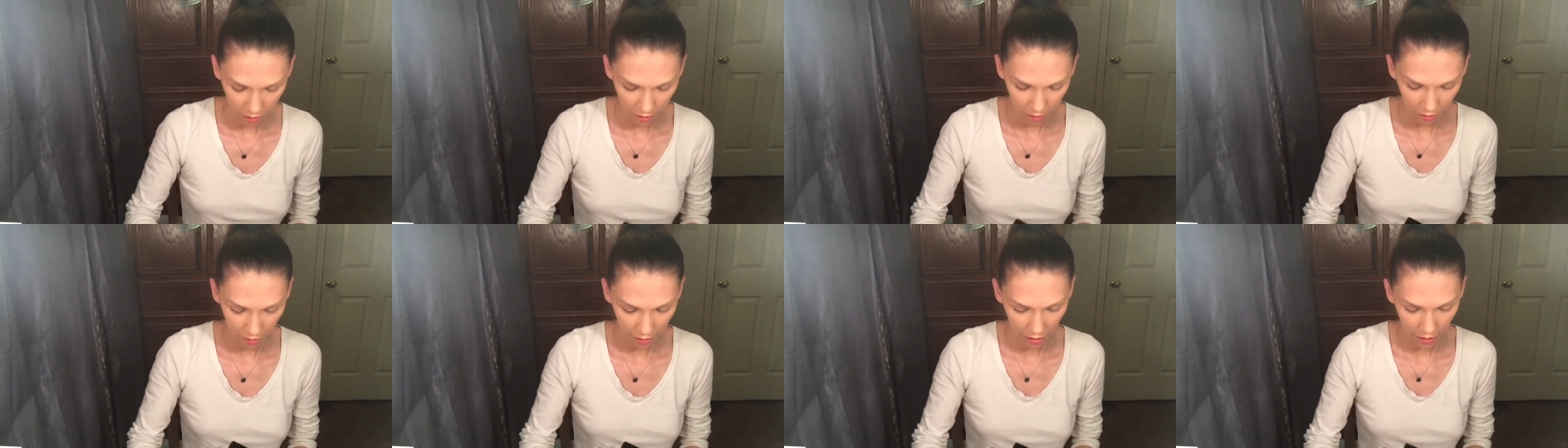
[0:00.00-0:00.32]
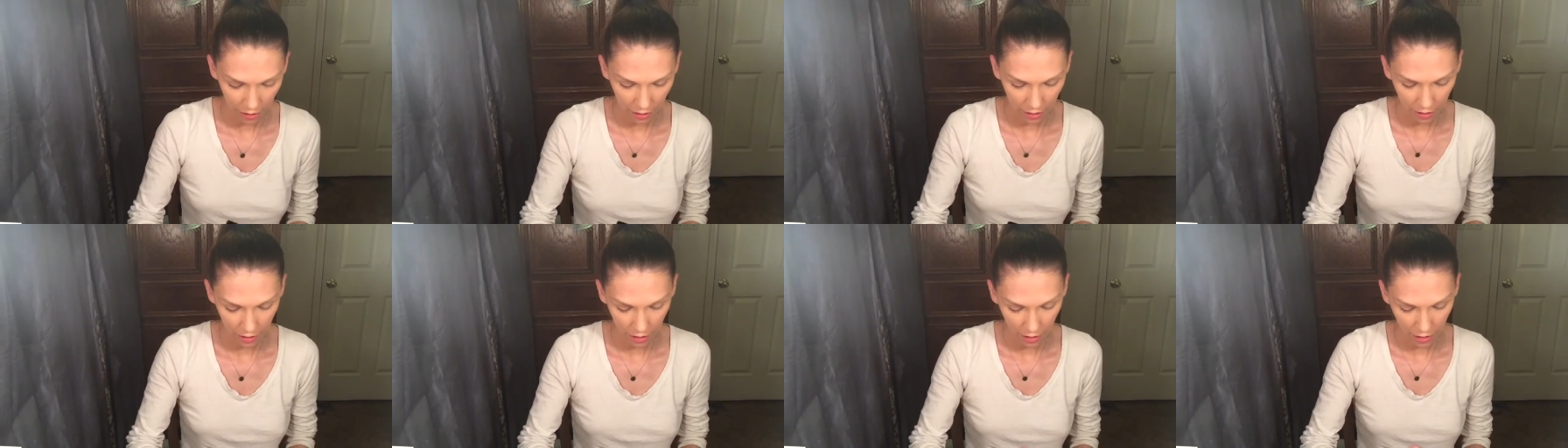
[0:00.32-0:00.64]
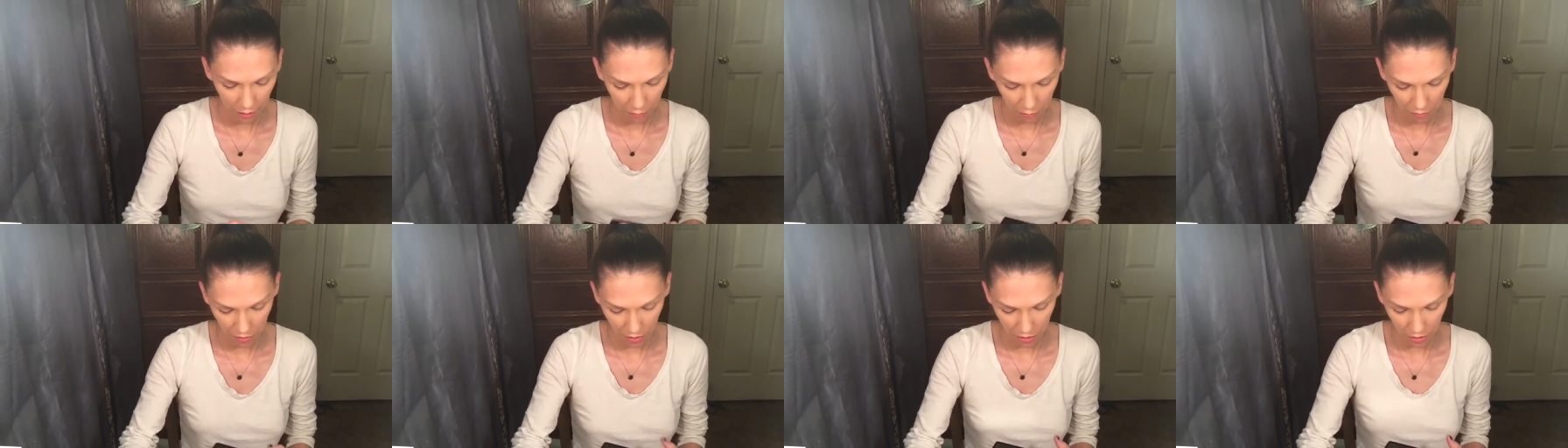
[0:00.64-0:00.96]
Okay,
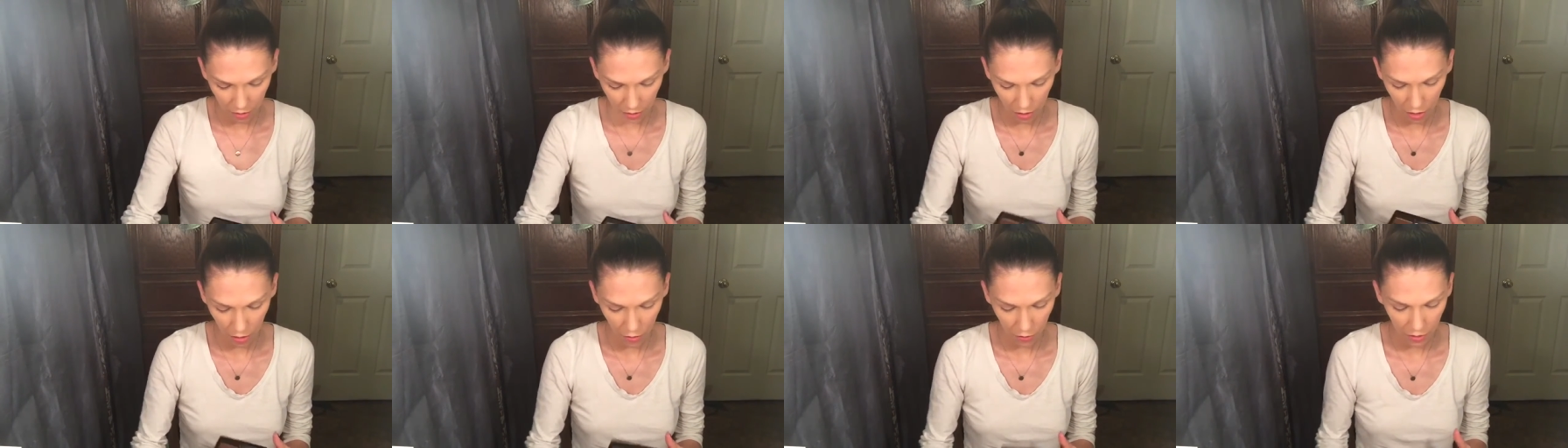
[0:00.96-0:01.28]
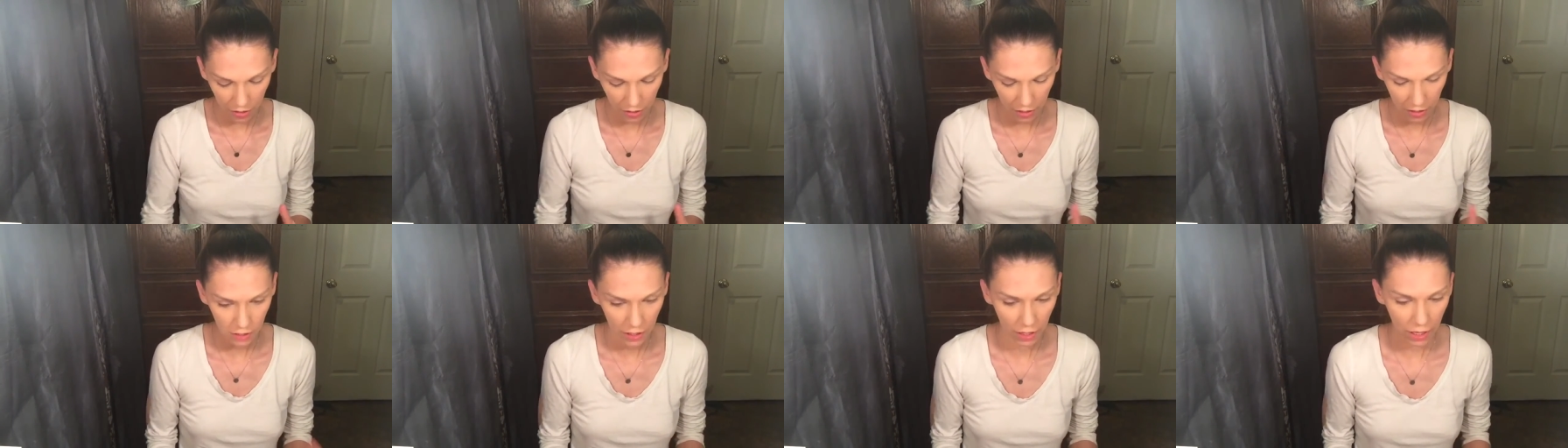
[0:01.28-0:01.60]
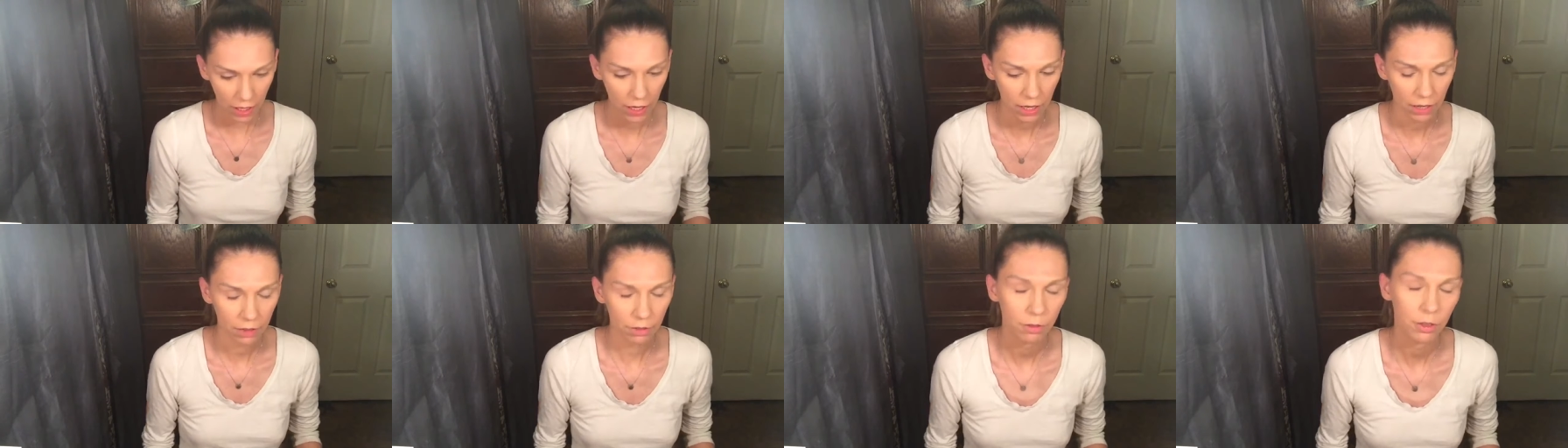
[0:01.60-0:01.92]
I'm just gonna go in
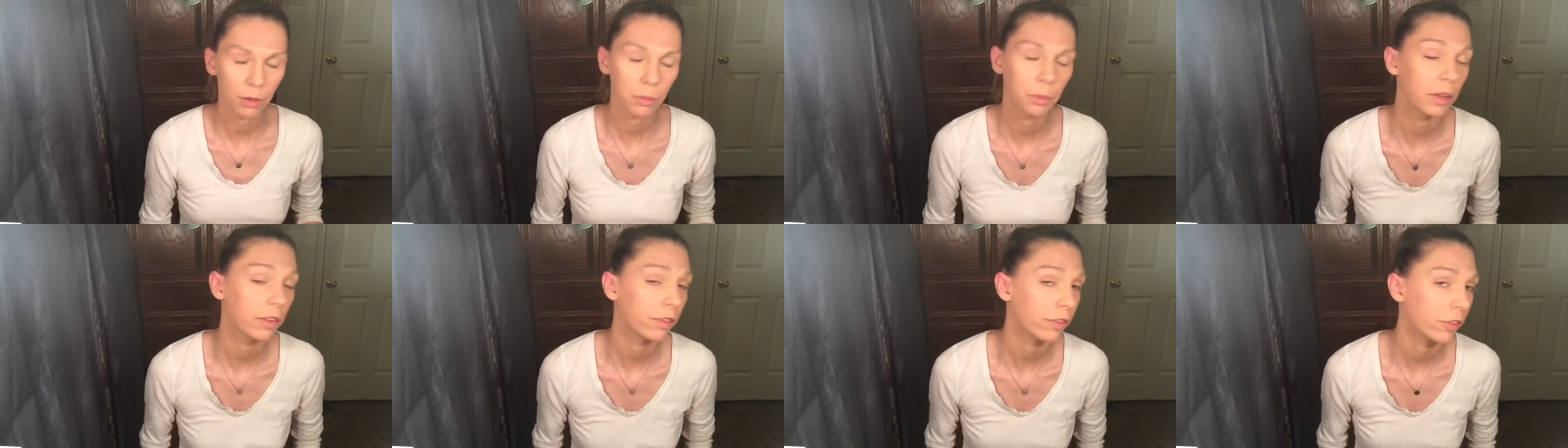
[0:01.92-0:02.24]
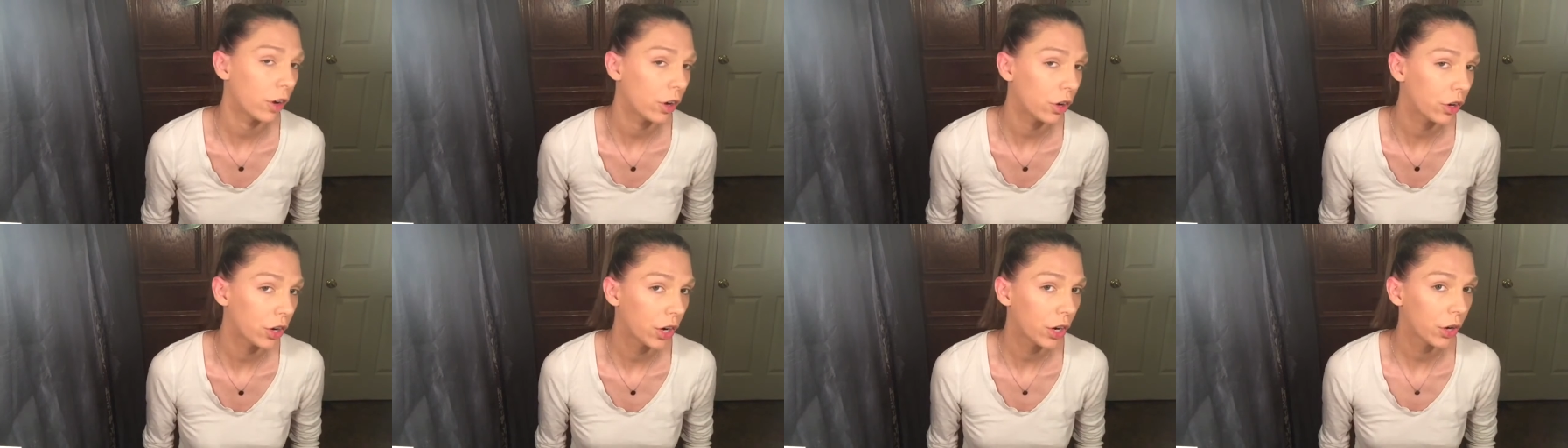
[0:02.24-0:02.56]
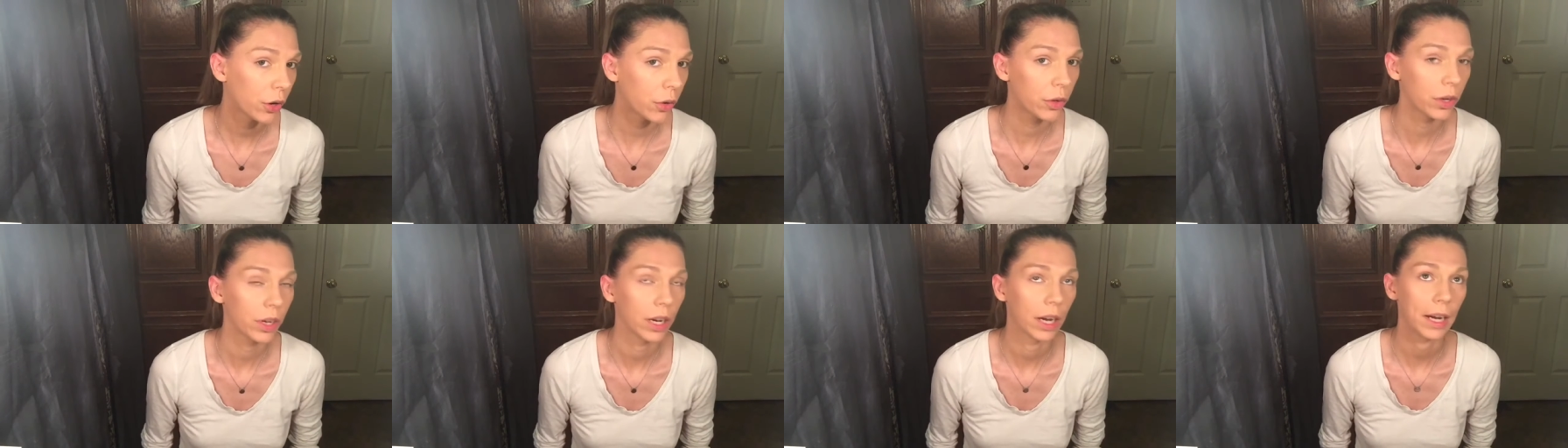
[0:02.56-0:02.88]
and from the
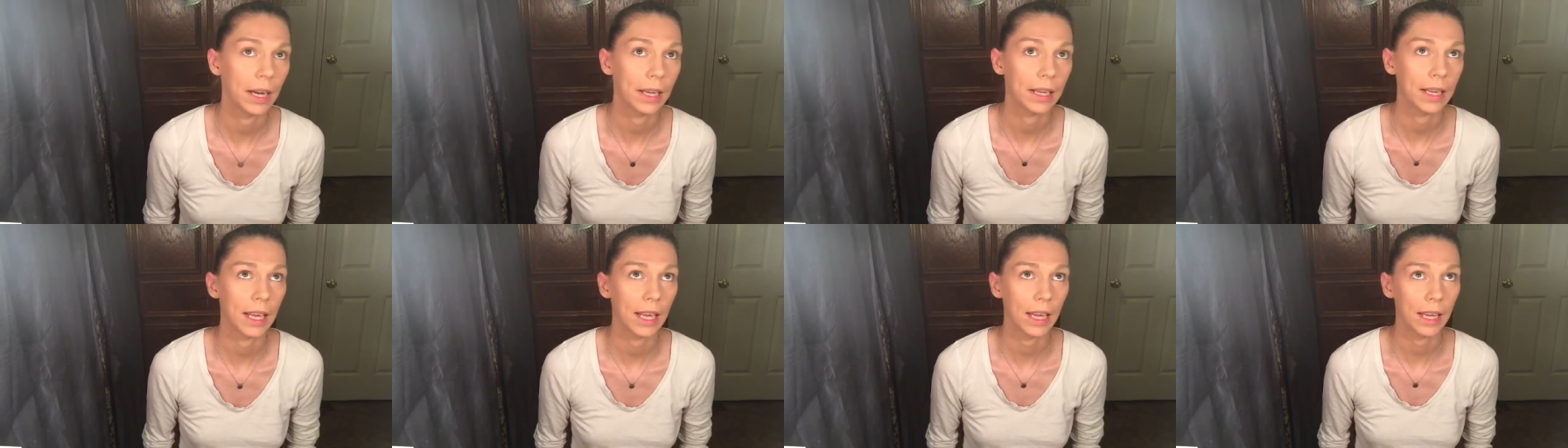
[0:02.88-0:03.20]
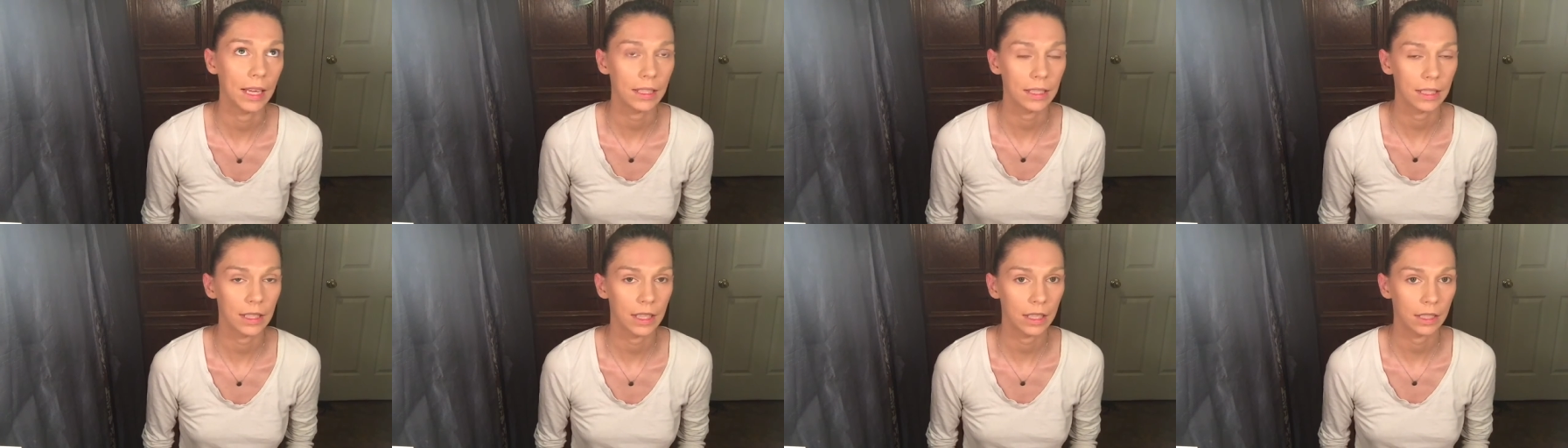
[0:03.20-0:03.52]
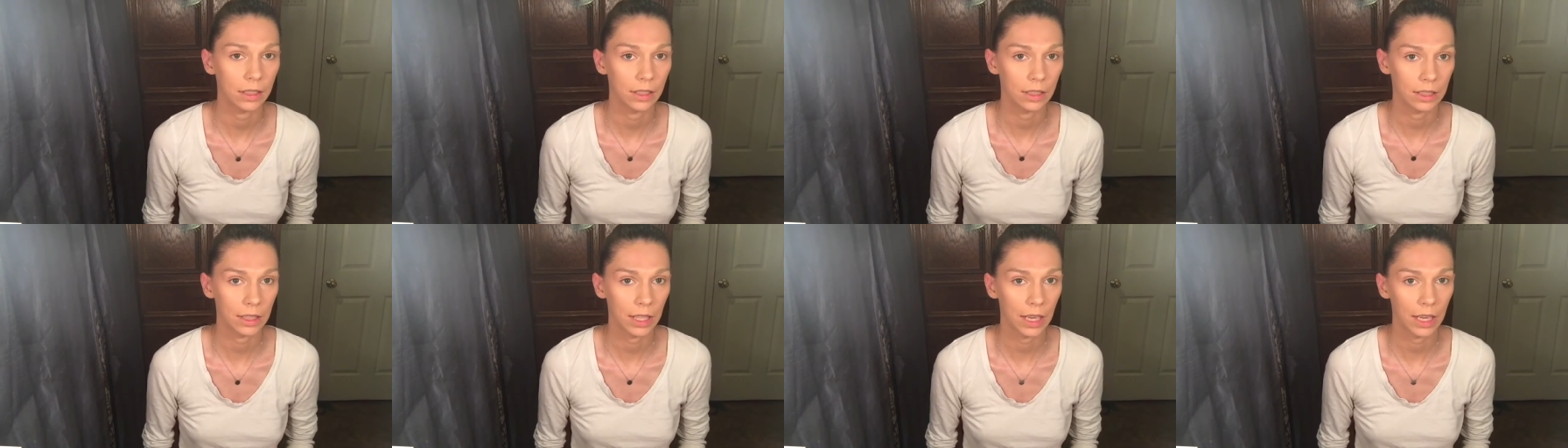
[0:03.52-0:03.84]
photo, I can't
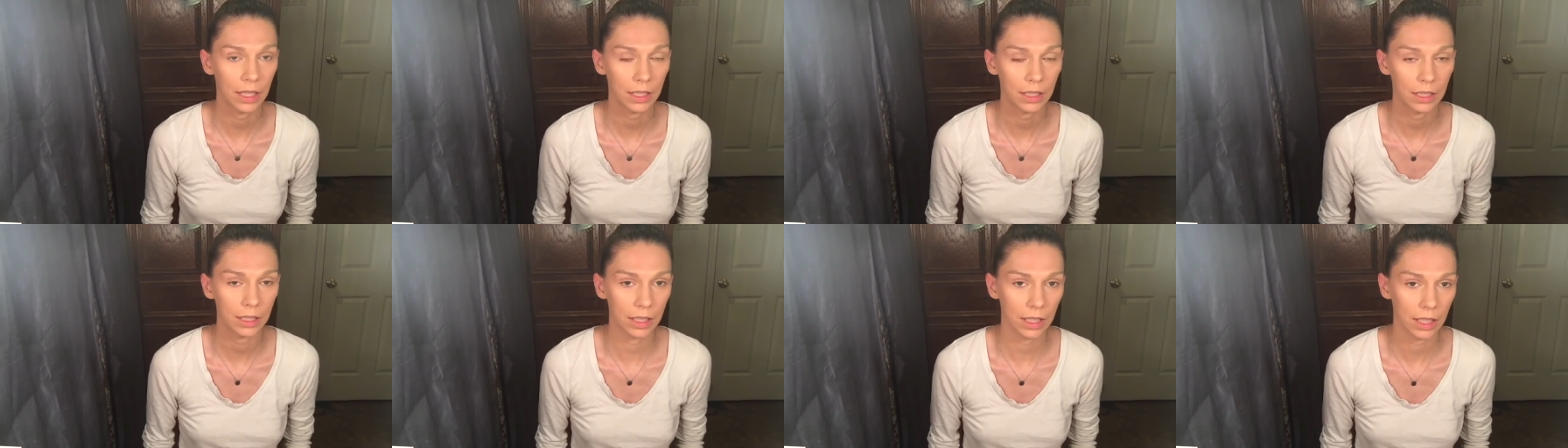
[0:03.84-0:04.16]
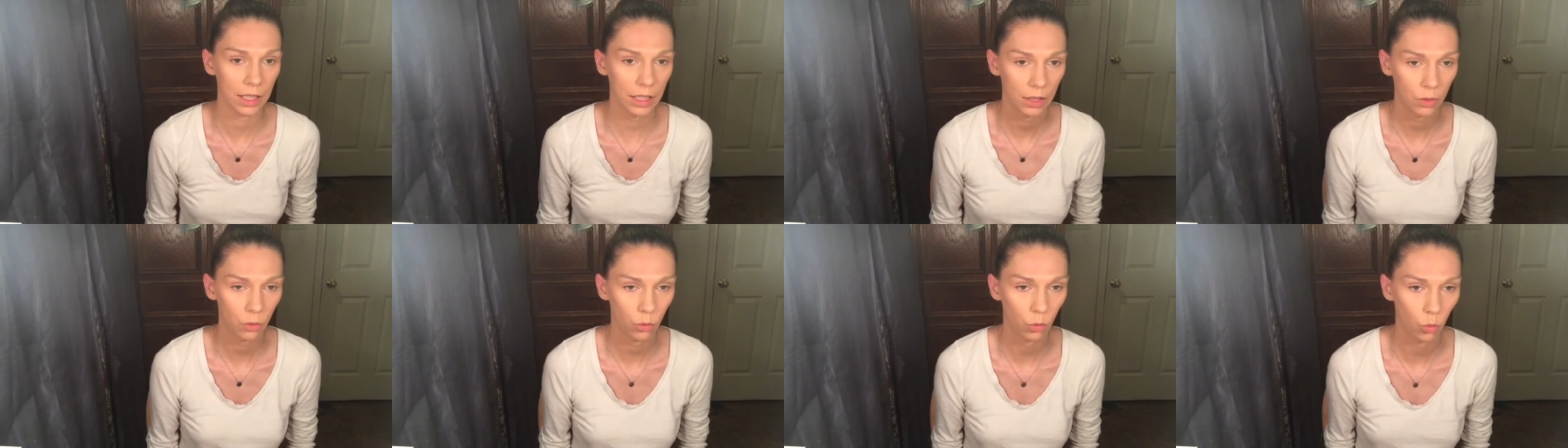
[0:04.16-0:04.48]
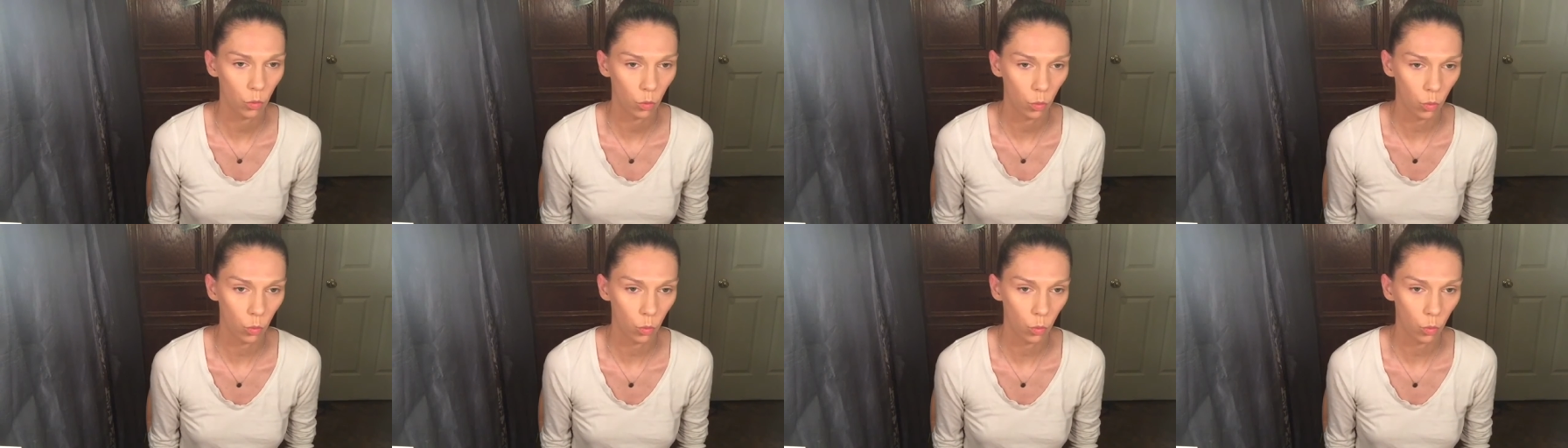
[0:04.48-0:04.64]
tell exactly